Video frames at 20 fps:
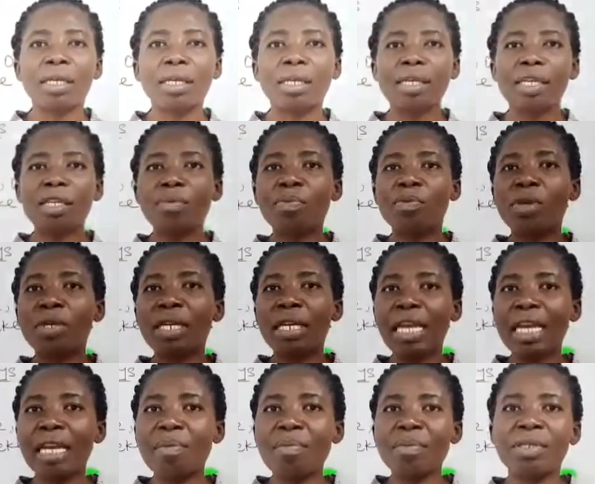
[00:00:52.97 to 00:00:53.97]
Igbo
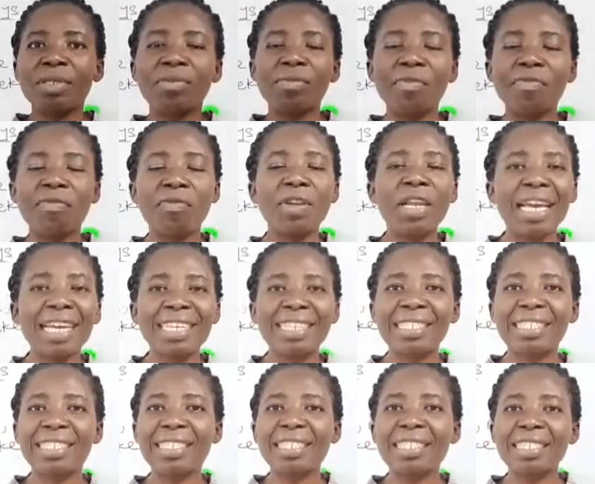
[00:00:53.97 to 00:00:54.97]
names
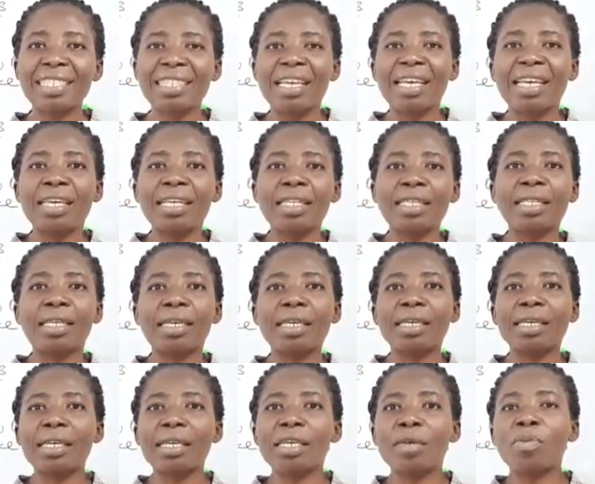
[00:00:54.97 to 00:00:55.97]
reflecting
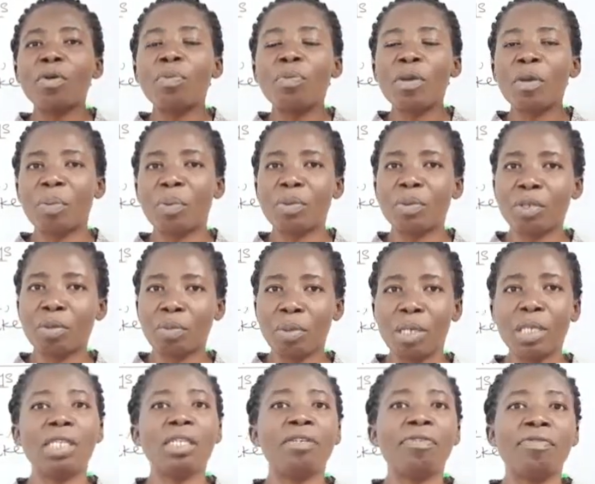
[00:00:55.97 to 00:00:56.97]
the Igbo people's
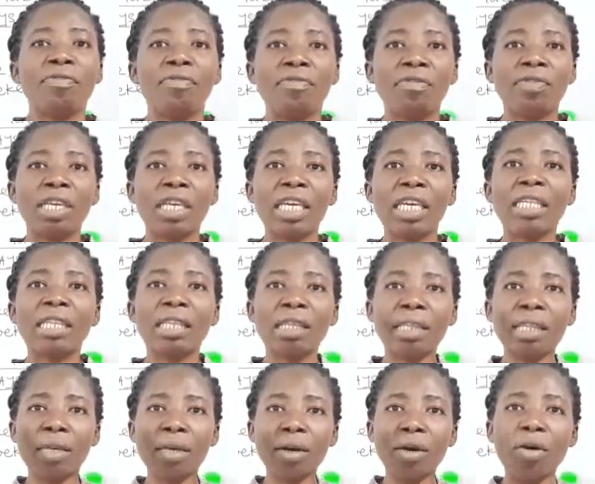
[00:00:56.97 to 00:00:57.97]
belief in
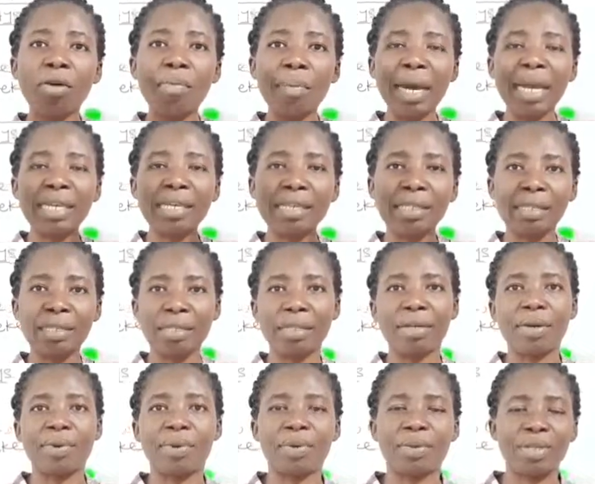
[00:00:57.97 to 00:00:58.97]
the Almighty
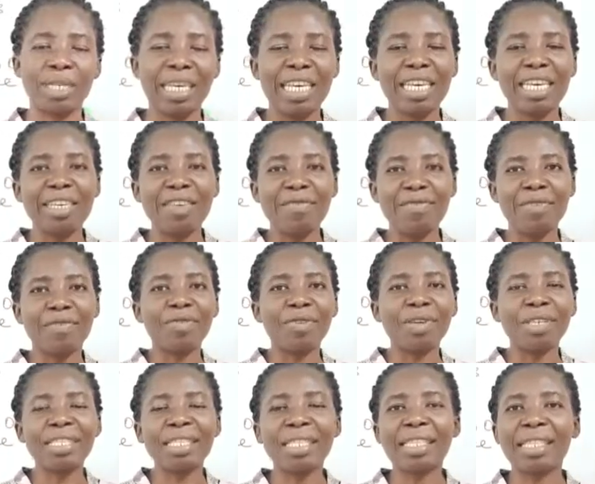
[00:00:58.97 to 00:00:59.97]
God. If you've
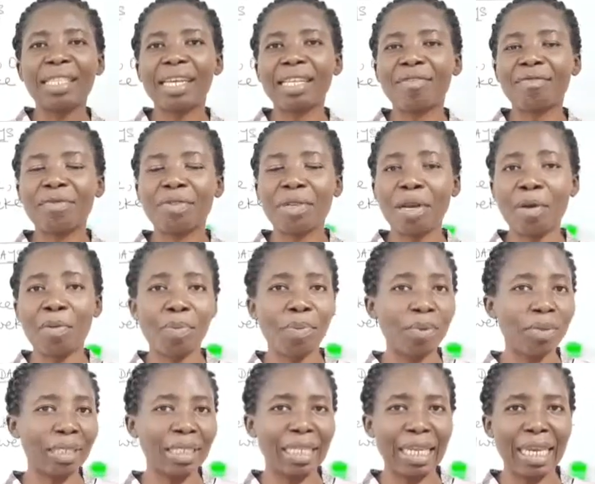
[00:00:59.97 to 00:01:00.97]
not seen that video, I'll
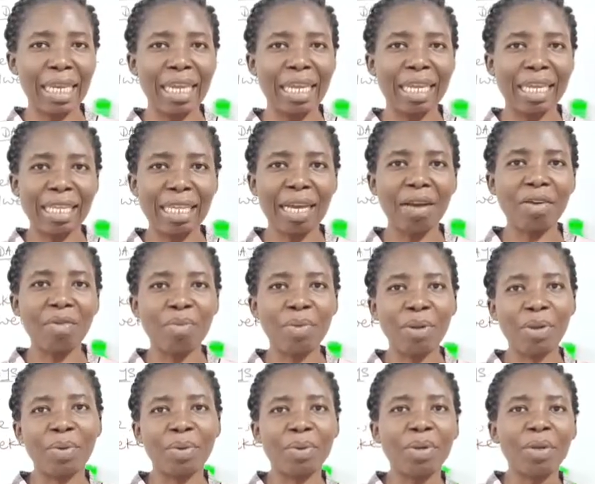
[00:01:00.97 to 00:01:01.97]
put the link down
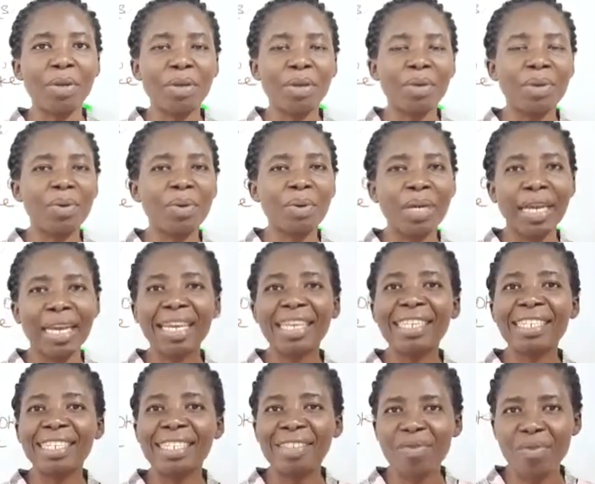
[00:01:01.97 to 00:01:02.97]
below. Go
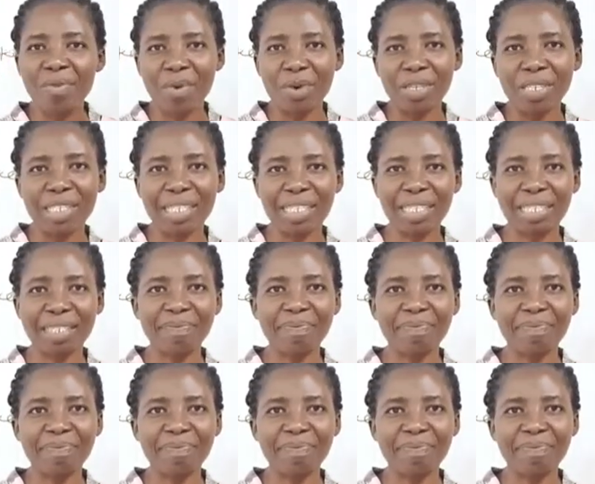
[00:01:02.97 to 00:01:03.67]
and watch it.